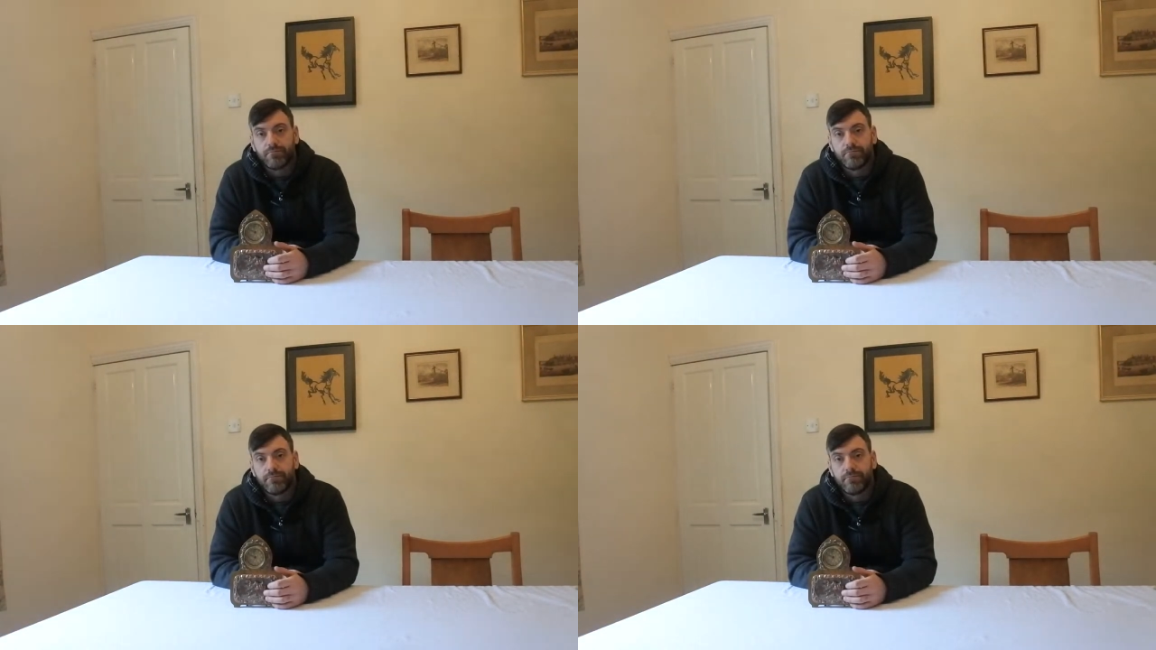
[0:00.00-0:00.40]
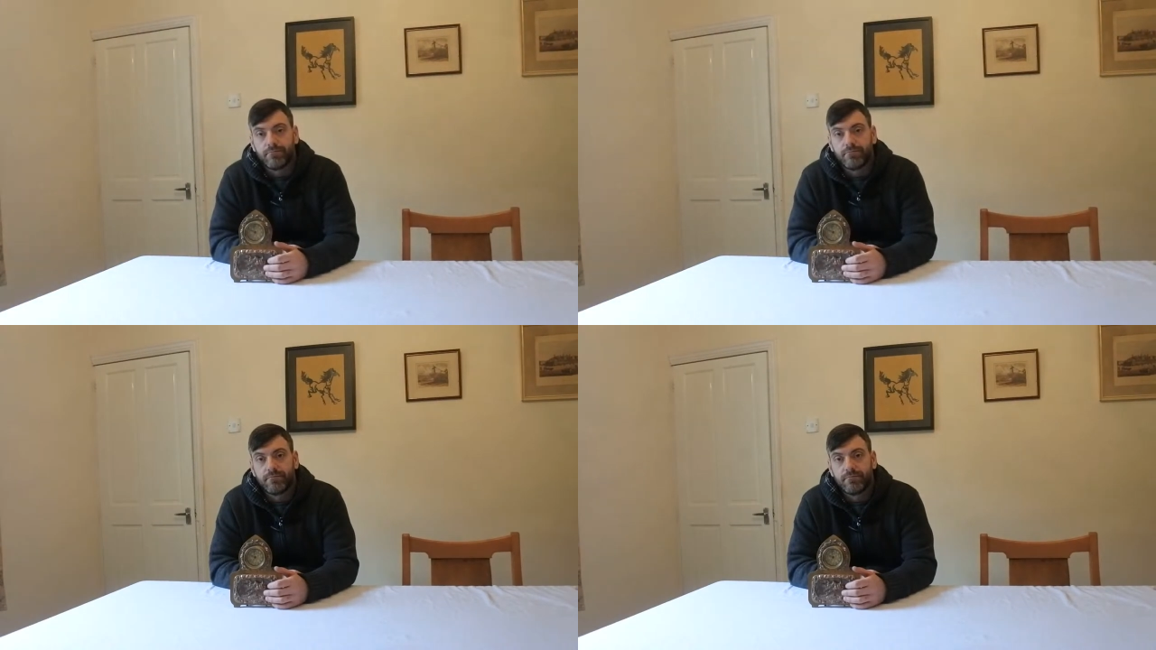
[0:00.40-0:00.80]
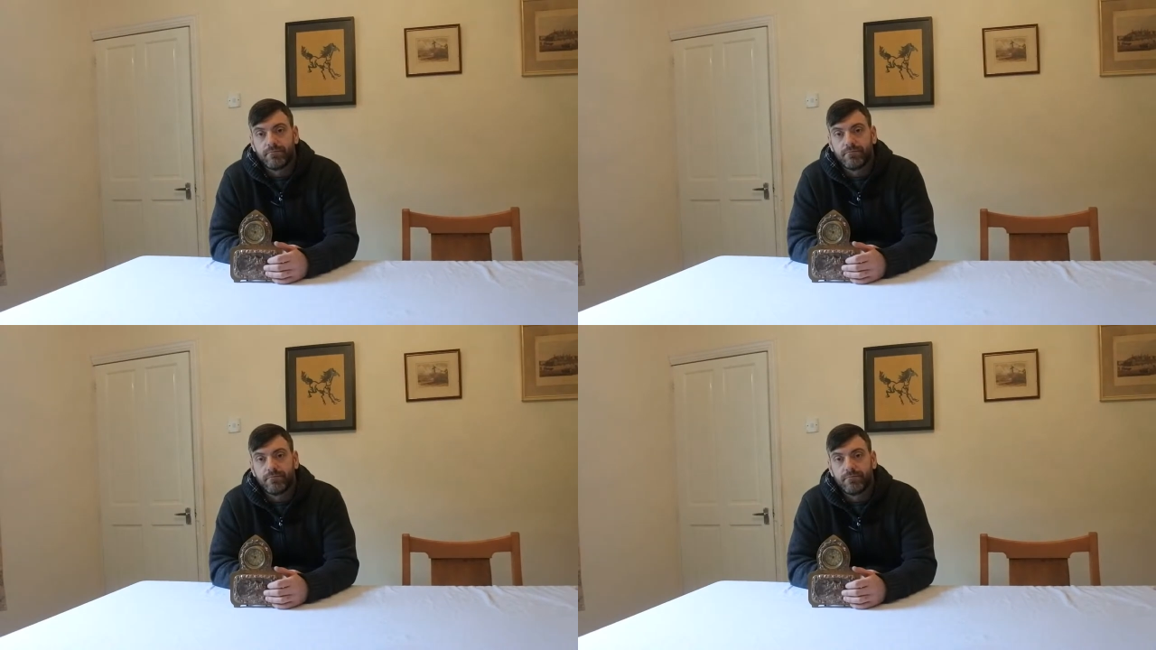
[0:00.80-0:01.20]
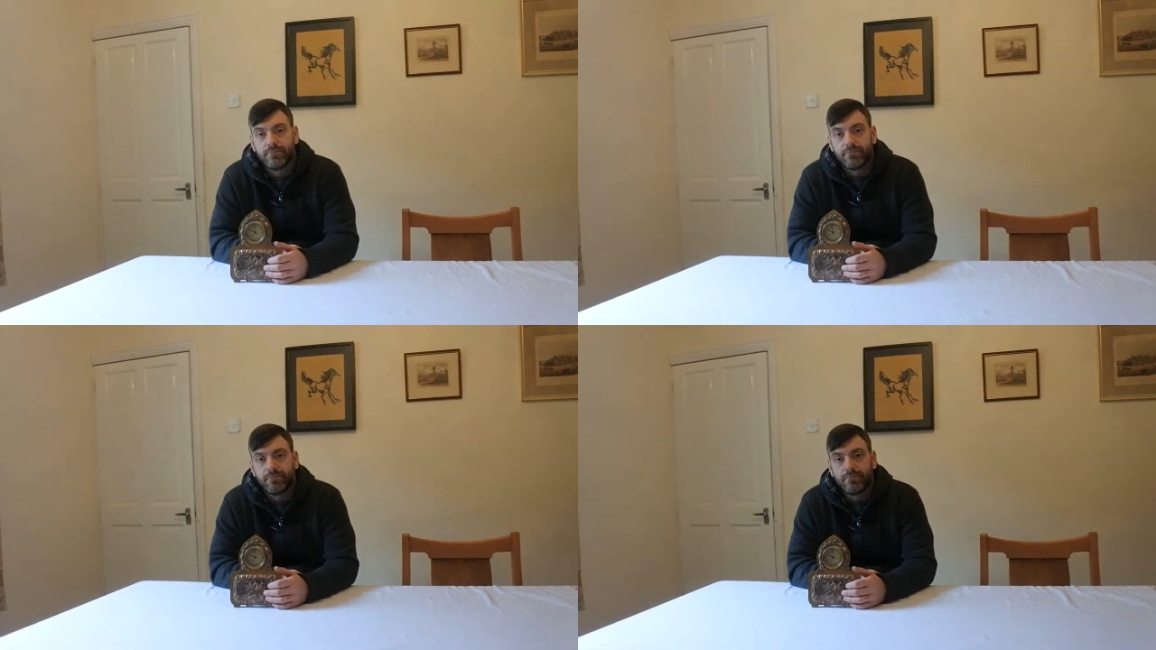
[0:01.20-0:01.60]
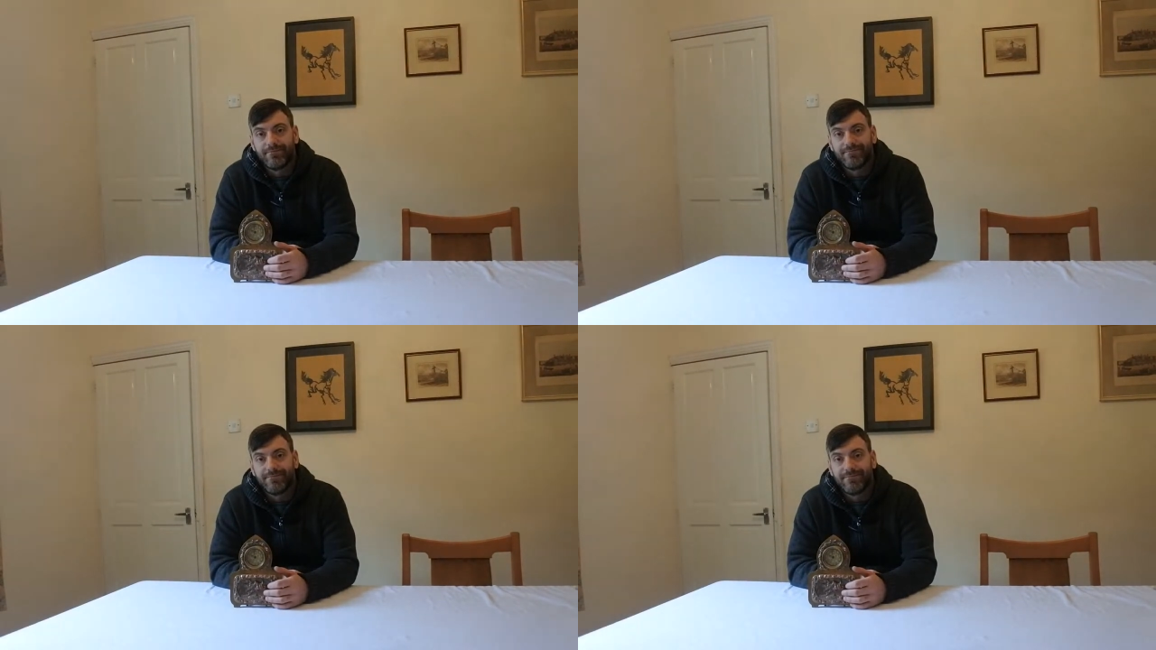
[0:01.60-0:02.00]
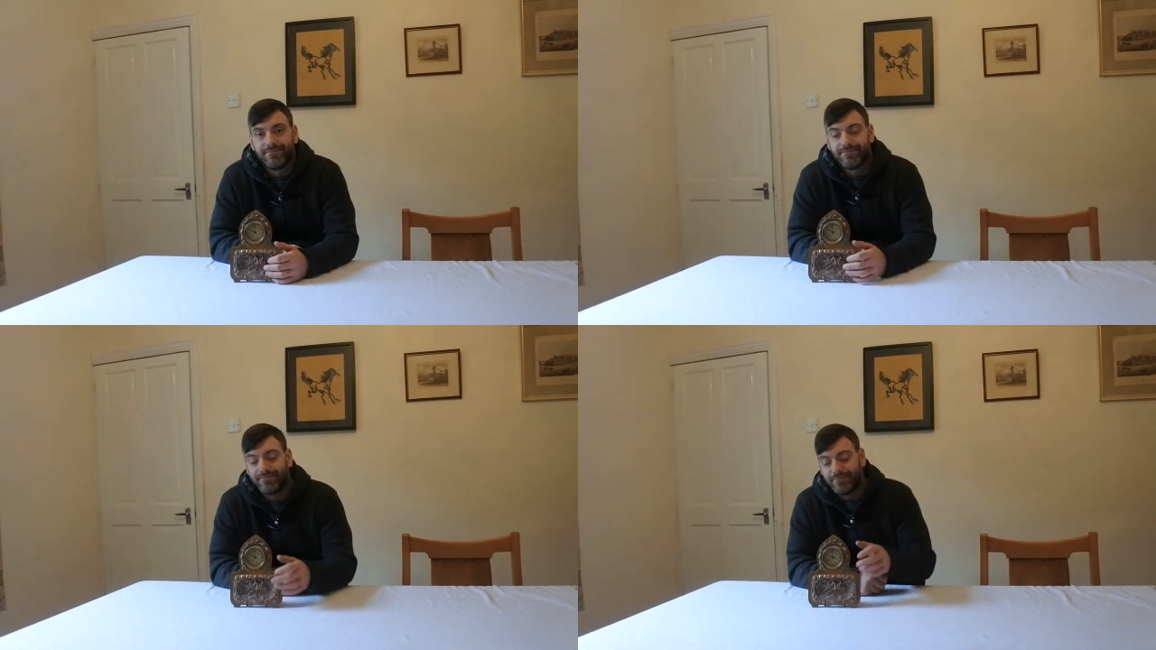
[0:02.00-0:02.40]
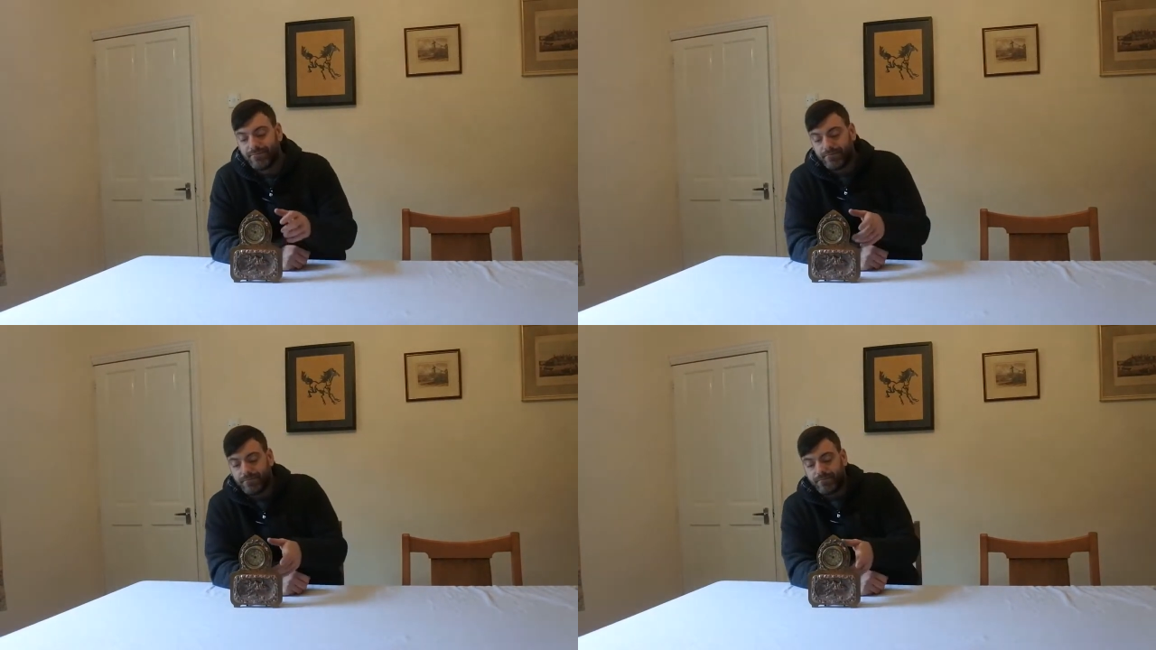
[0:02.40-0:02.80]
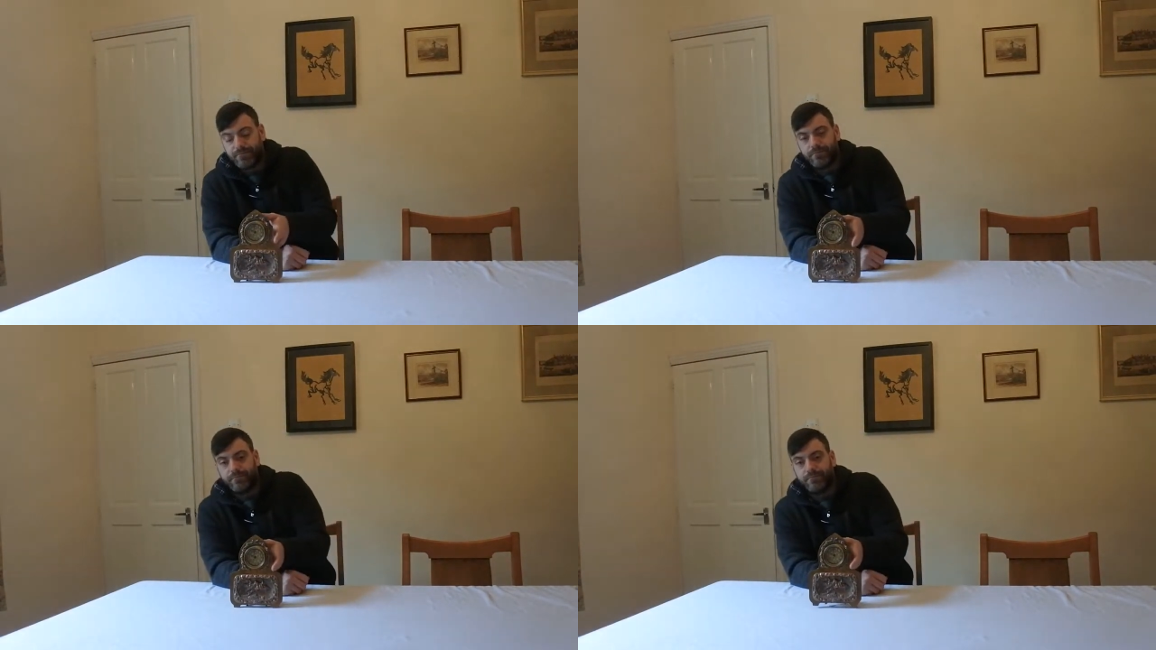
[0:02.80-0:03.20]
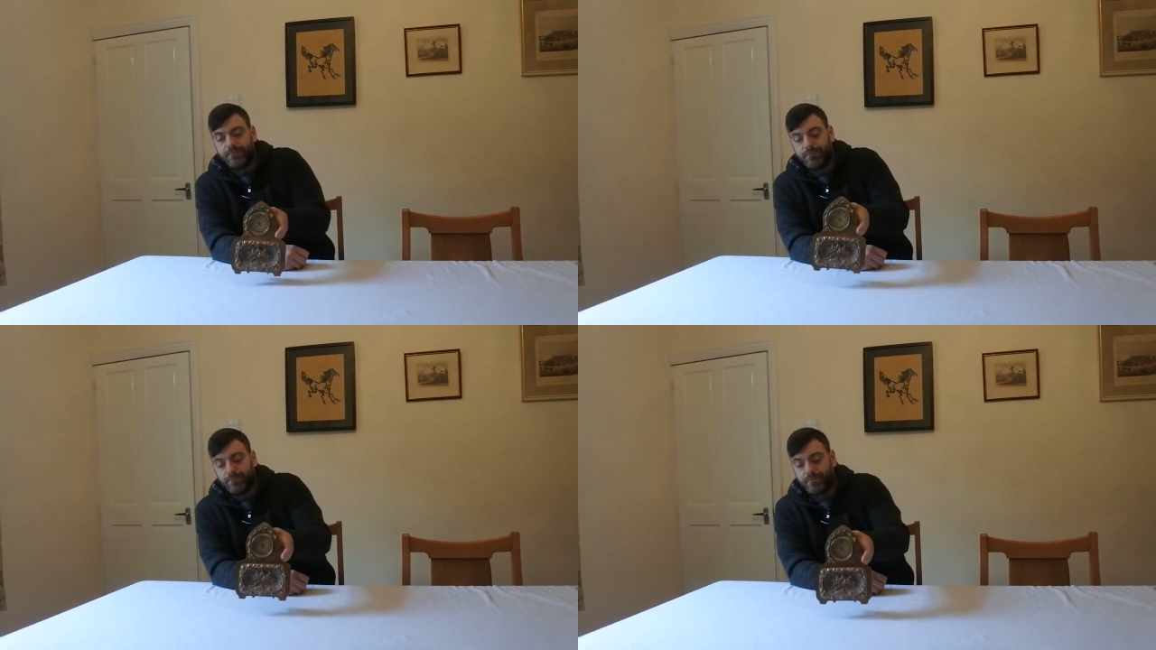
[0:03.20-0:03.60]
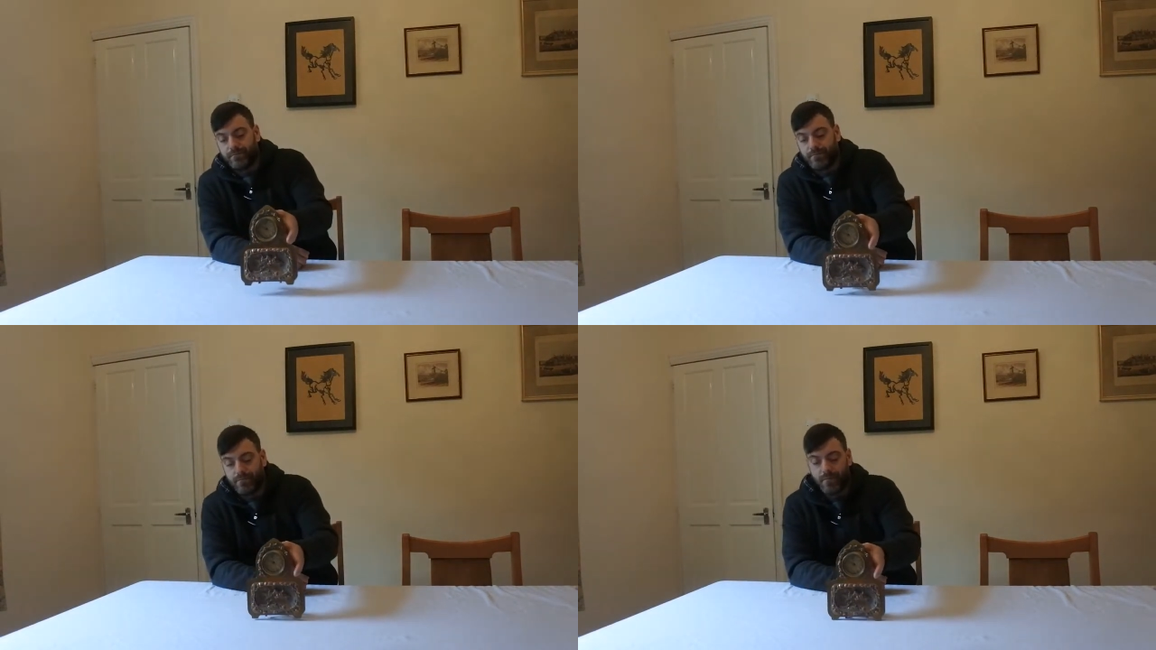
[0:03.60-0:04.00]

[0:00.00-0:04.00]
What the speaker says: Nobody speaks.